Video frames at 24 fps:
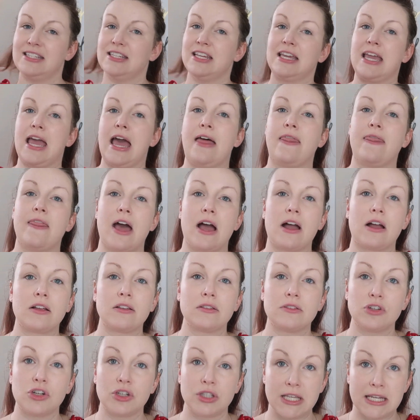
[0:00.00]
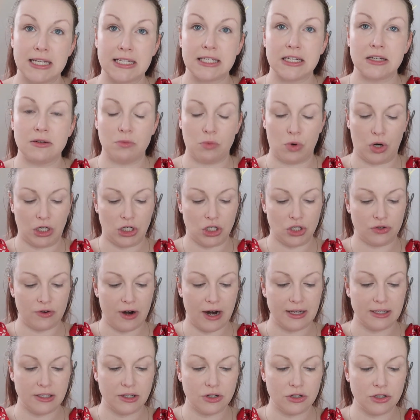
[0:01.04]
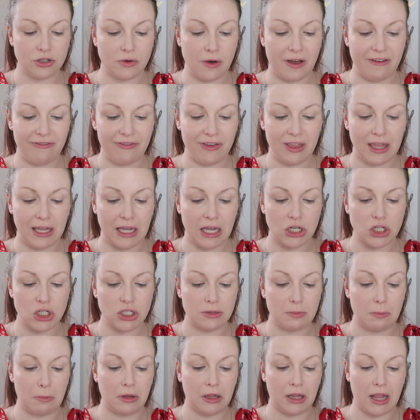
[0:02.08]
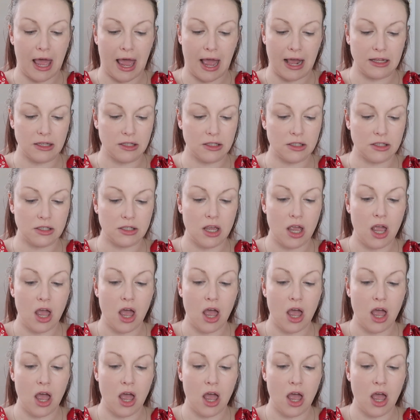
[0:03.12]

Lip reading: again, that tinted moisturizer. So I feel like it just blends